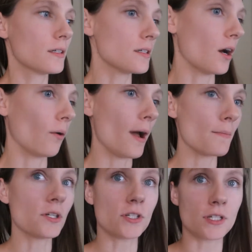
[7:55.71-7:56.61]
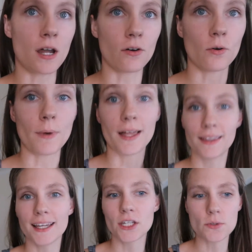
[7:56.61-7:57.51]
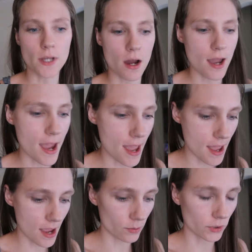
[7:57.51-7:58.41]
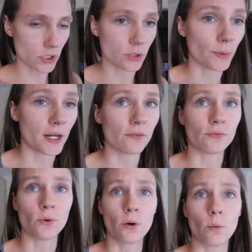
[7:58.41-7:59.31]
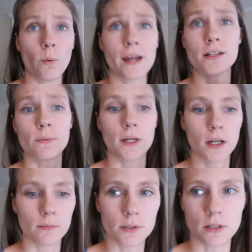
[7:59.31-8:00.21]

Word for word: So Emma just got home, like you saw, and we were just waiting for Wyatt to wake up.